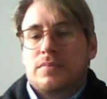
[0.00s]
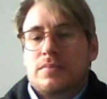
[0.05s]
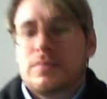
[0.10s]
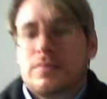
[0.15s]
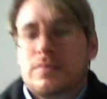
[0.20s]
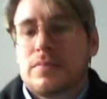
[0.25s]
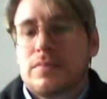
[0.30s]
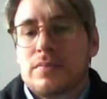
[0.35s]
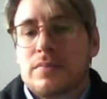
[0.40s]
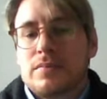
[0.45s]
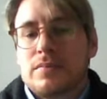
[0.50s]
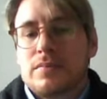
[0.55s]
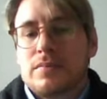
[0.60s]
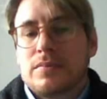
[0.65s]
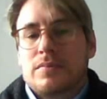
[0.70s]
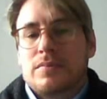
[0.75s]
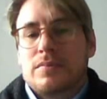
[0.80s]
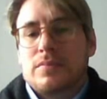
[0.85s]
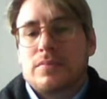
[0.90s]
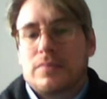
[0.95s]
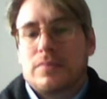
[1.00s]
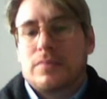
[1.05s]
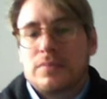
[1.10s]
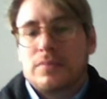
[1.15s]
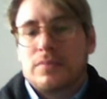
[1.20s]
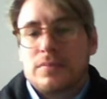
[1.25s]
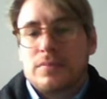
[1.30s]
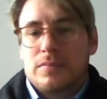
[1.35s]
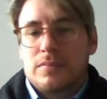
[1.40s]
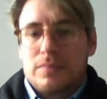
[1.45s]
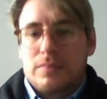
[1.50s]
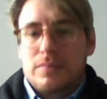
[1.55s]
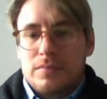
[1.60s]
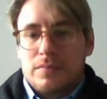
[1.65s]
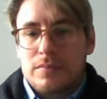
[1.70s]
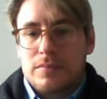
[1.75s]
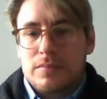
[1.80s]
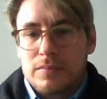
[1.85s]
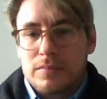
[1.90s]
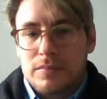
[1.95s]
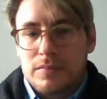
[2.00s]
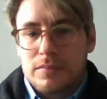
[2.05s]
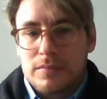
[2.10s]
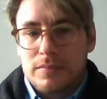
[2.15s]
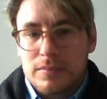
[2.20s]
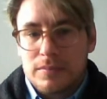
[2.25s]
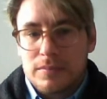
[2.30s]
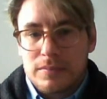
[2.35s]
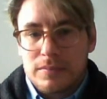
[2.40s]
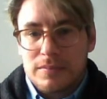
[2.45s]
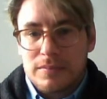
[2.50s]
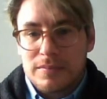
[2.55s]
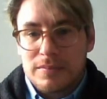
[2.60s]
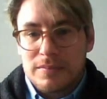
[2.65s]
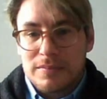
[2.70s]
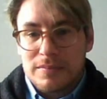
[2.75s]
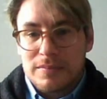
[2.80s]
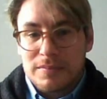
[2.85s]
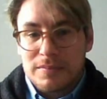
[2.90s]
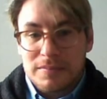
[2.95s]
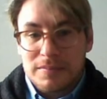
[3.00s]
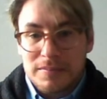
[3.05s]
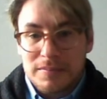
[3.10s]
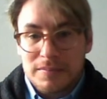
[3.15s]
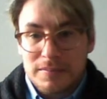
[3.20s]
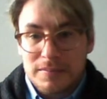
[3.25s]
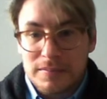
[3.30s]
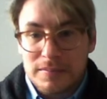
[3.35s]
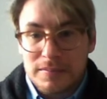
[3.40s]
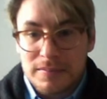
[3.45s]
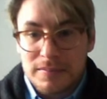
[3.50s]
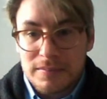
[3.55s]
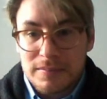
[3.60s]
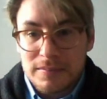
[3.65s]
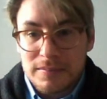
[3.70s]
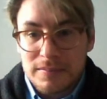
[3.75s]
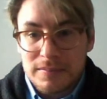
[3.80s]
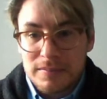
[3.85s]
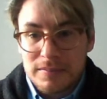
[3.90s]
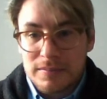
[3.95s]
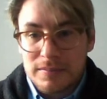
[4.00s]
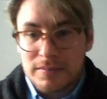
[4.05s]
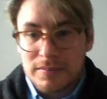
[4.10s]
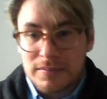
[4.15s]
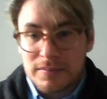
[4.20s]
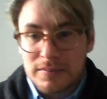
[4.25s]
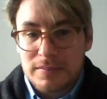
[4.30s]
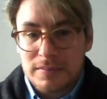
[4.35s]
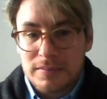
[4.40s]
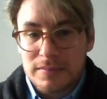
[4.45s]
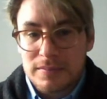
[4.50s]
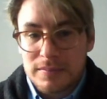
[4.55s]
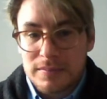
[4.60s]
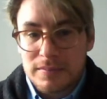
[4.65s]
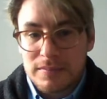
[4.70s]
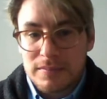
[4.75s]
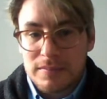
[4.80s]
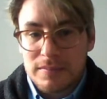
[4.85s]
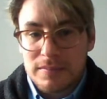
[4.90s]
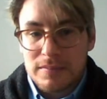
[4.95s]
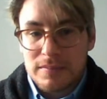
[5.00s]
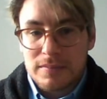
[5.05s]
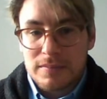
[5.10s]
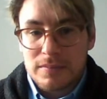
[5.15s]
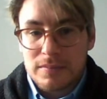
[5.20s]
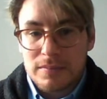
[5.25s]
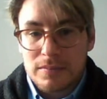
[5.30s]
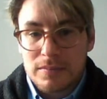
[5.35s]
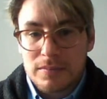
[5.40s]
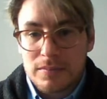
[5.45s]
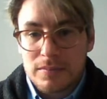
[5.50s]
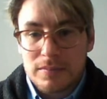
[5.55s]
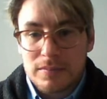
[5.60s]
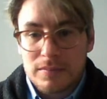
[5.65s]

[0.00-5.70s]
[no speech]